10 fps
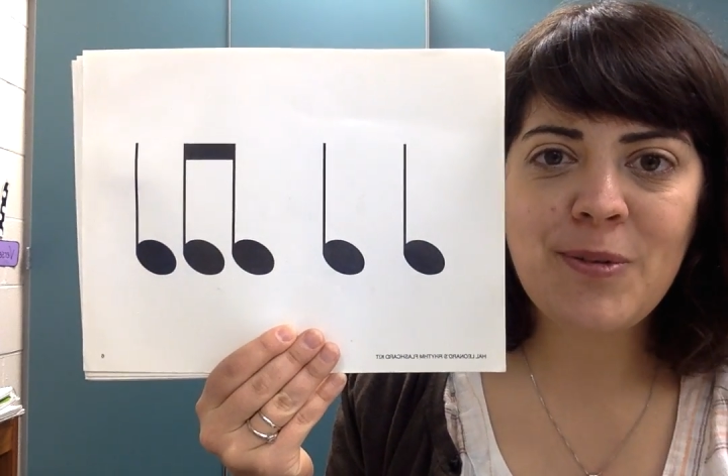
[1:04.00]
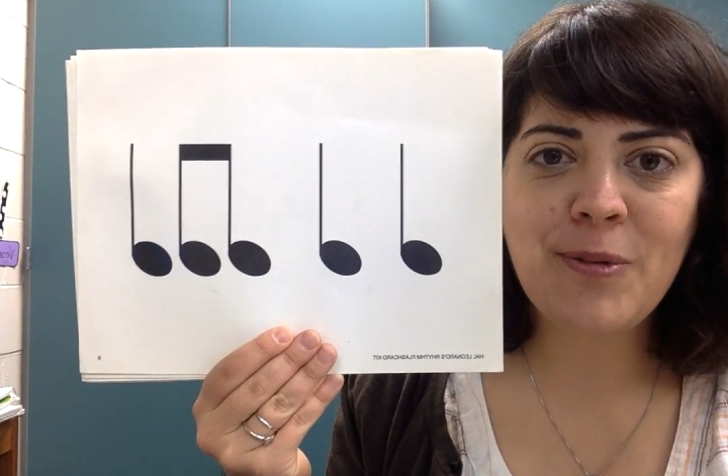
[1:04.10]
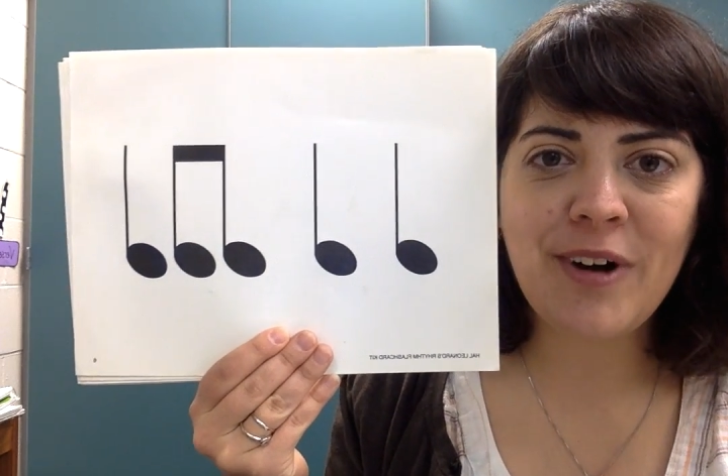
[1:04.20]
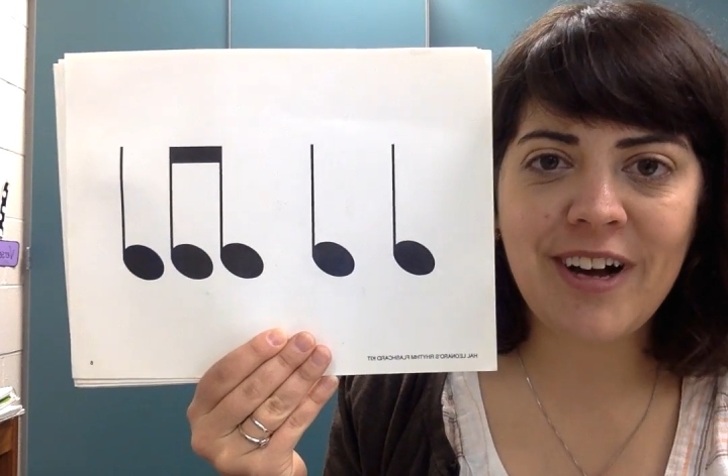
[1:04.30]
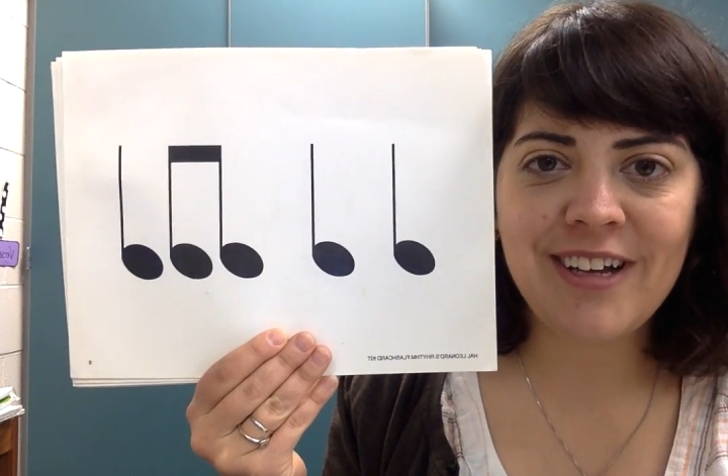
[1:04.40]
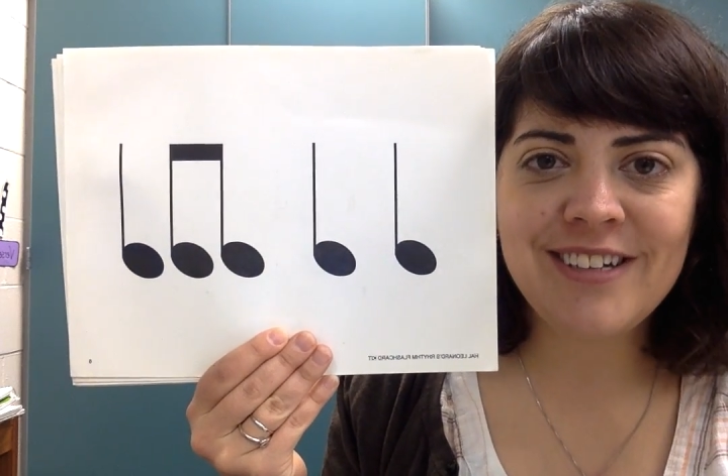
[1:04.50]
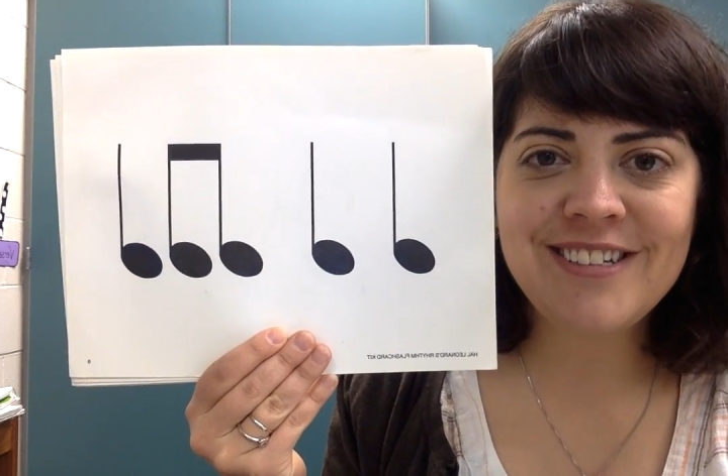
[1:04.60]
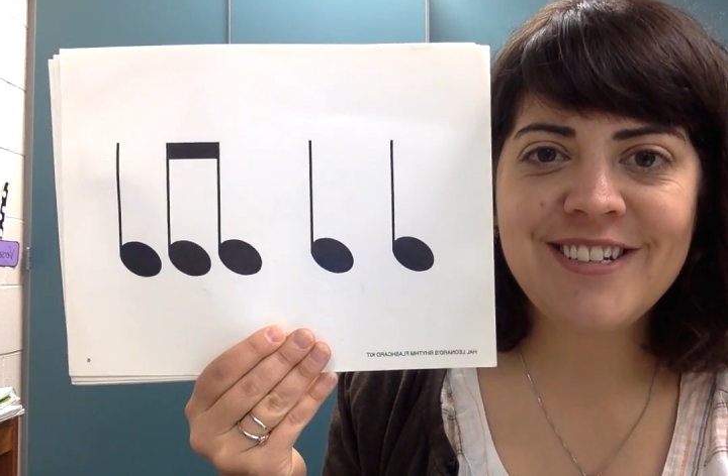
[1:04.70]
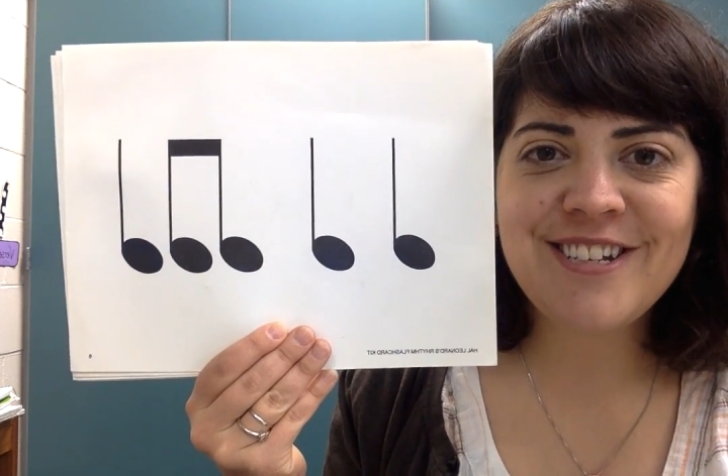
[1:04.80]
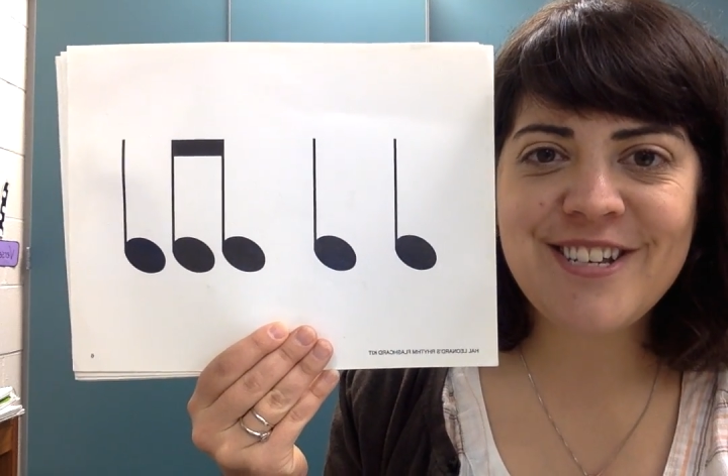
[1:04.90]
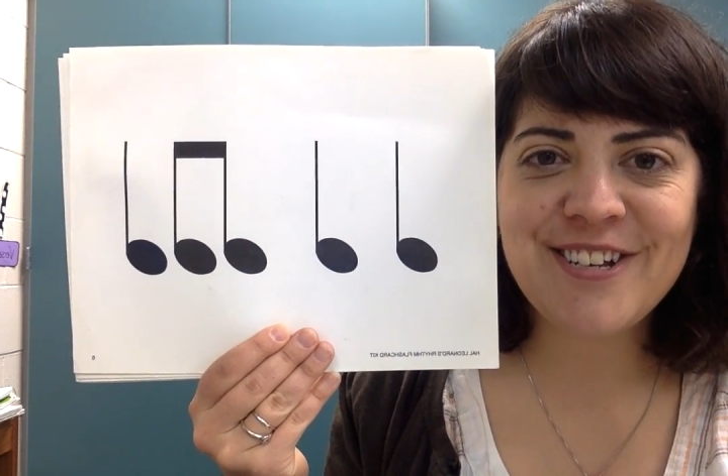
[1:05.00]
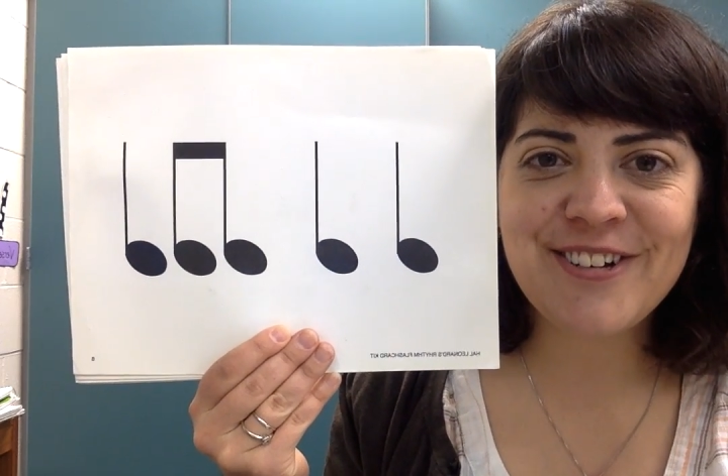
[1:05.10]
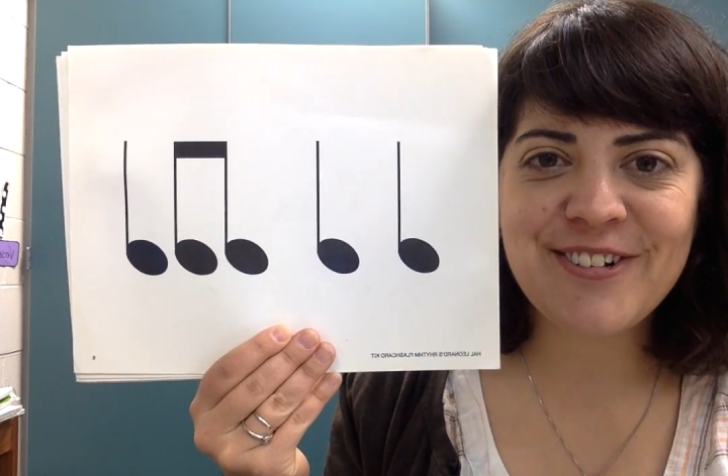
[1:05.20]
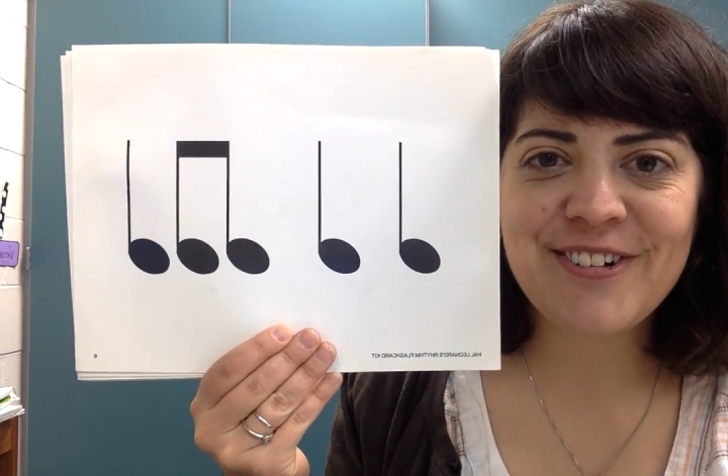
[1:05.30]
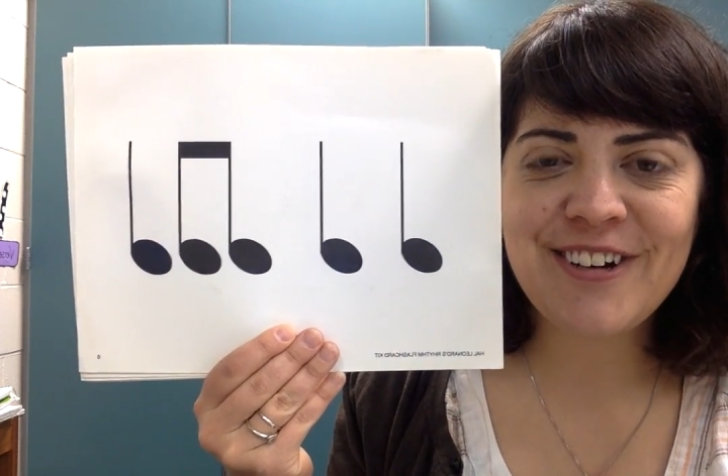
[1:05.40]
One,
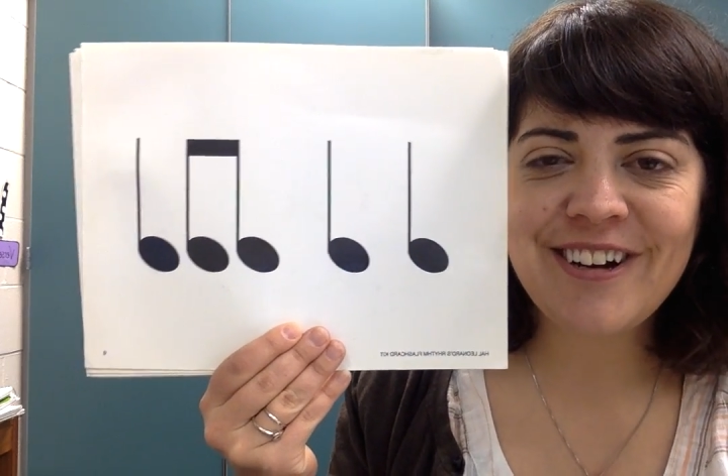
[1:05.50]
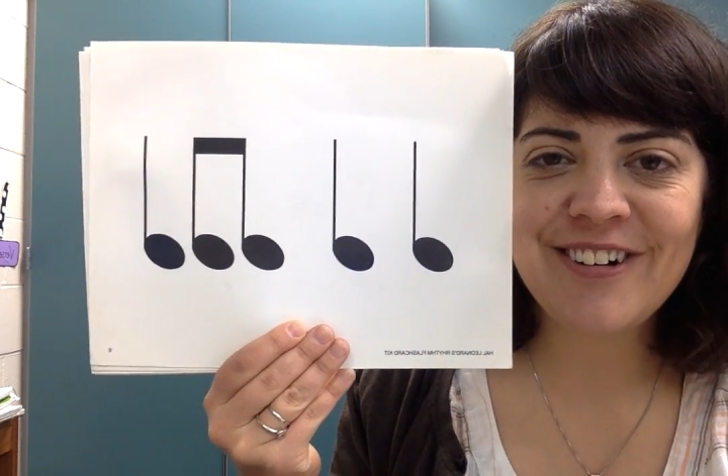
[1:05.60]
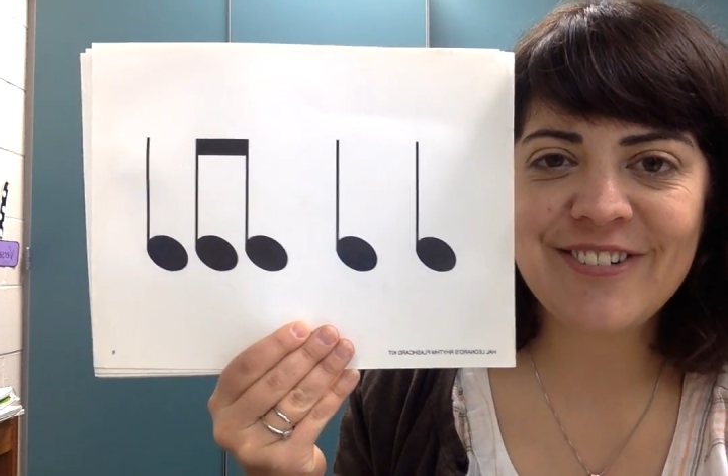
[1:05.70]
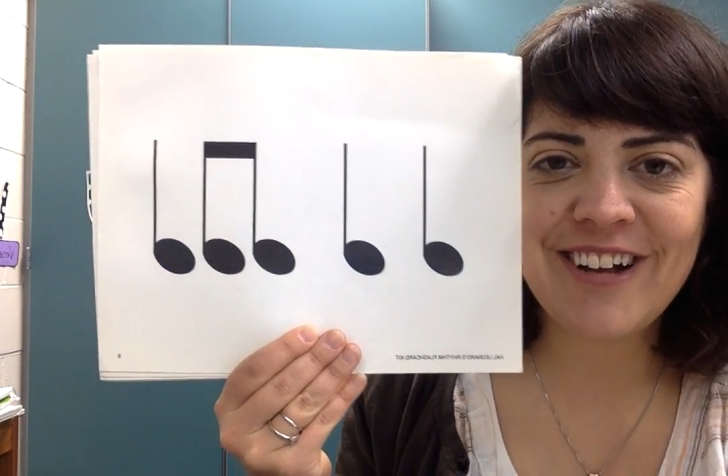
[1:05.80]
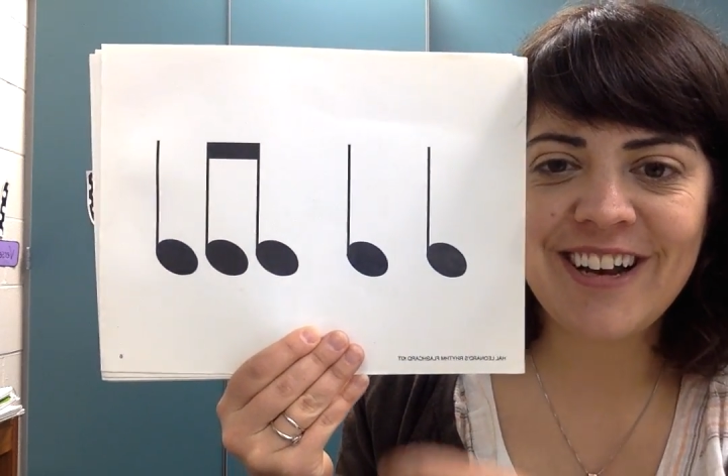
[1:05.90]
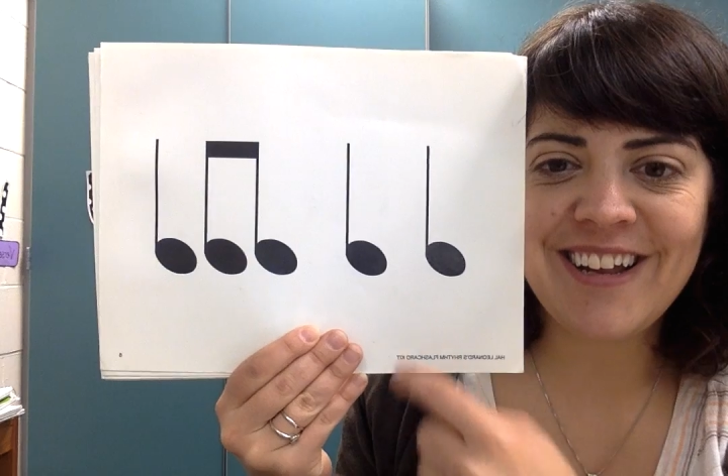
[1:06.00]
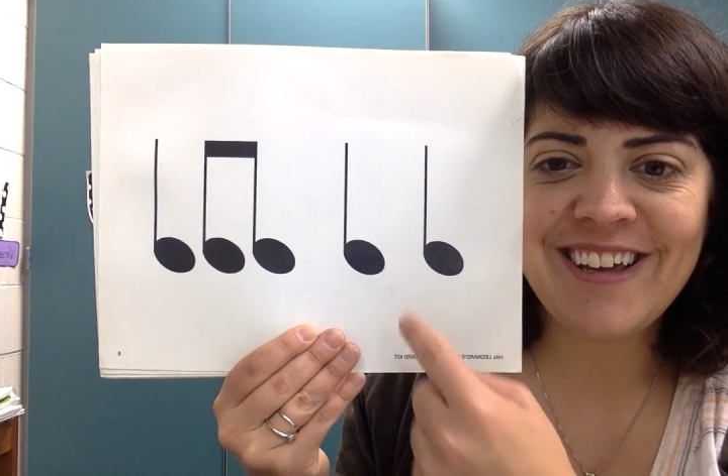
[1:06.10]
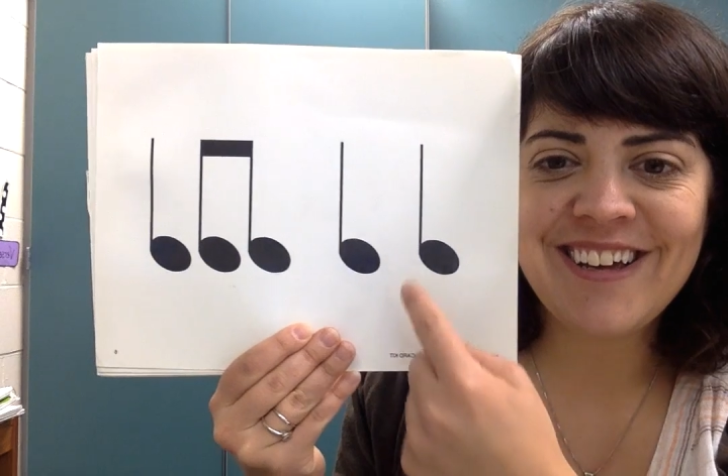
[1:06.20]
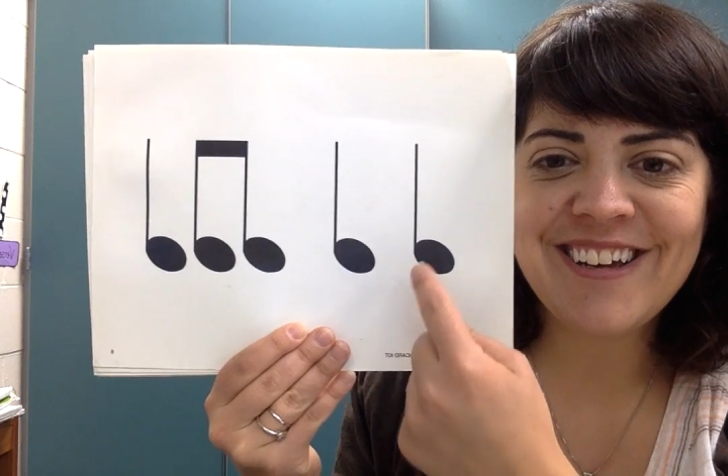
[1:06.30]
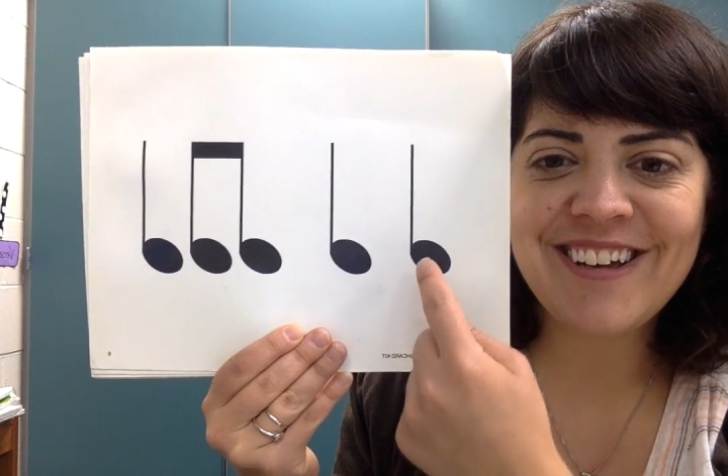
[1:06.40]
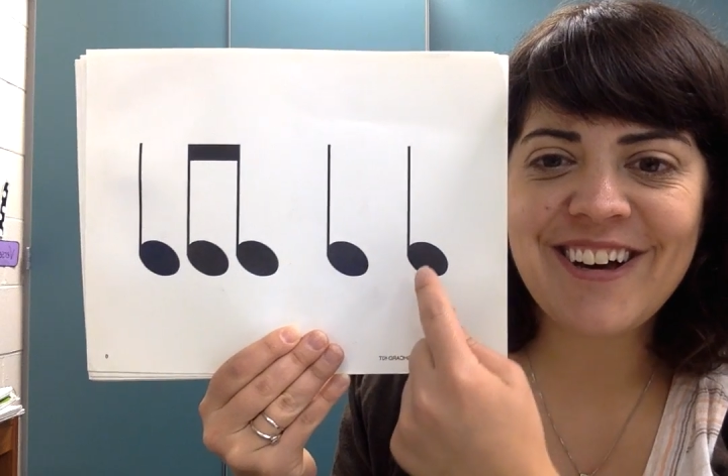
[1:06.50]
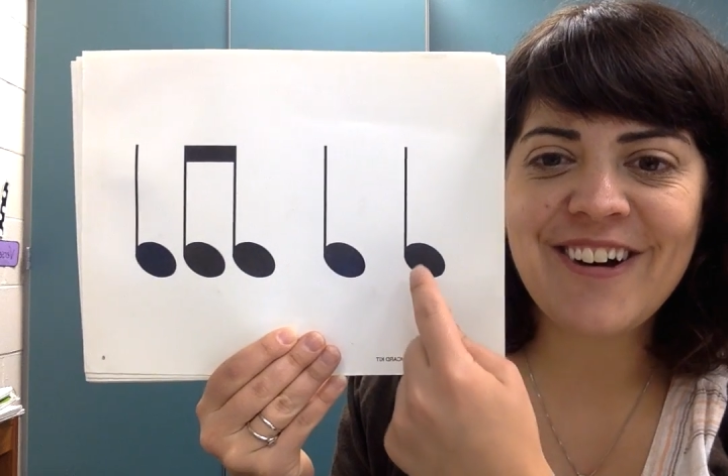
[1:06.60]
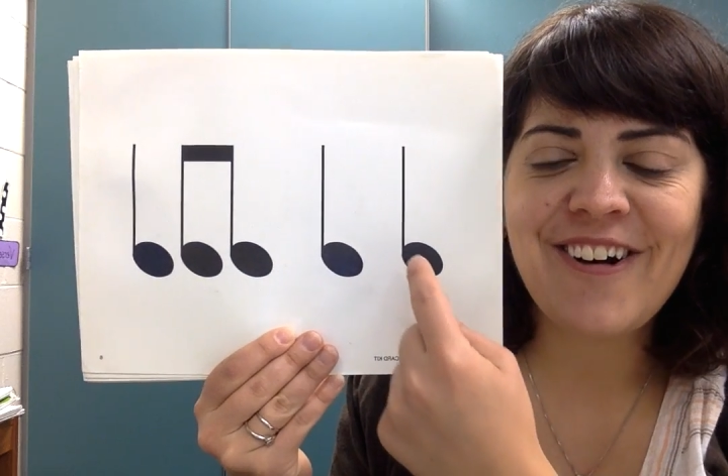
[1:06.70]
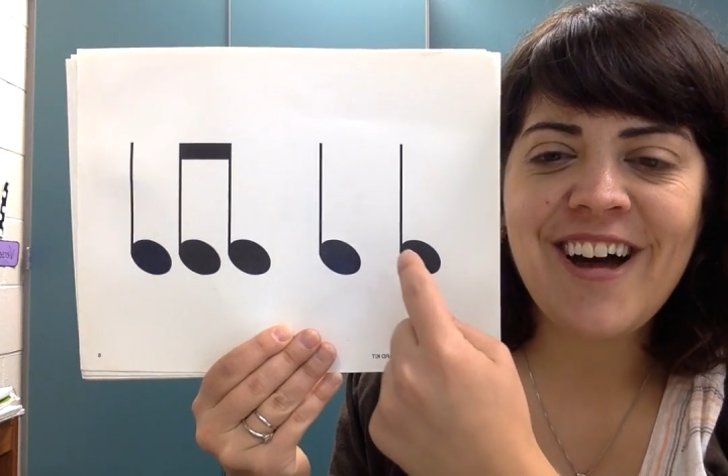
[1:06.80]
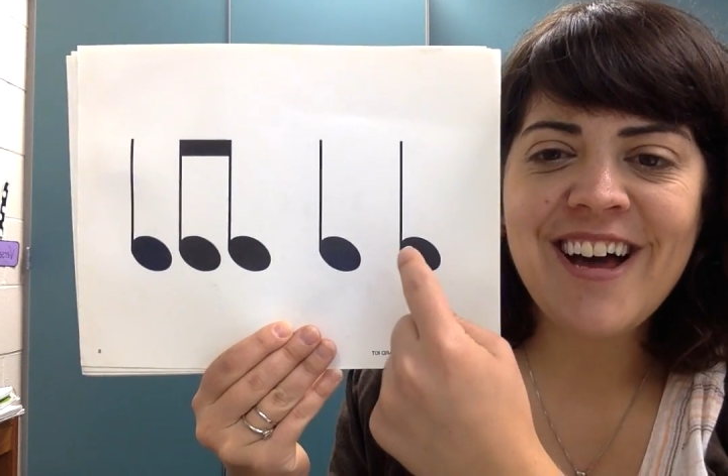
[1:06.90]
two, ready, go.